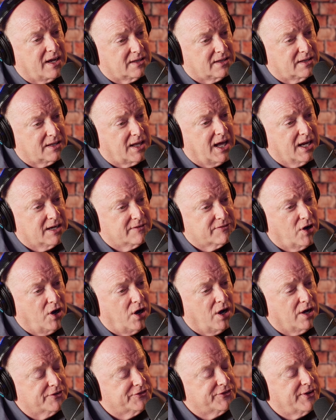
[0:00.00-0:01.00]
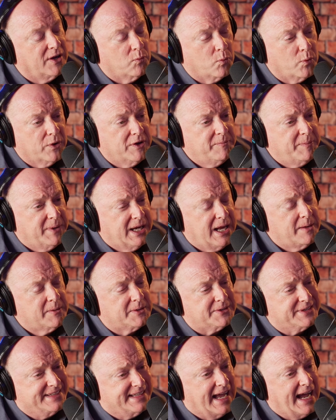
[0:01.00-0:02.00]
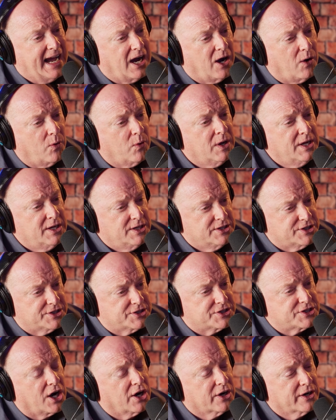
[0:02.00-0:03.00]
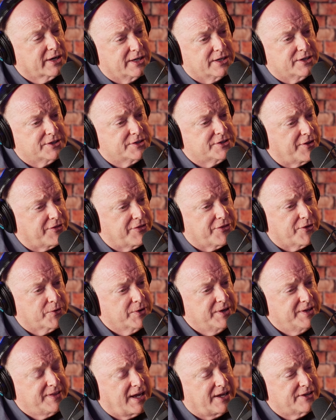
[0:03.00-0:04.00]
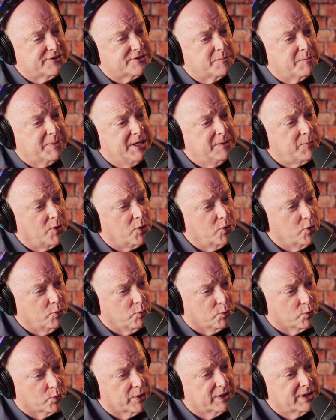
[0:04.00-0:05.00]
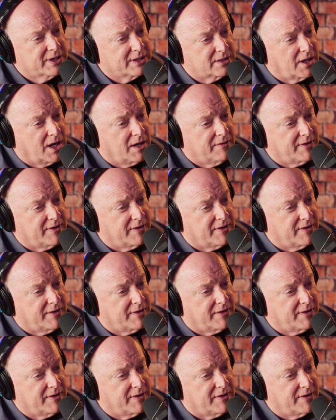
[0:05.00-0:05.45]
lot of costs, and we've been able now to target it to 30,000 people who really love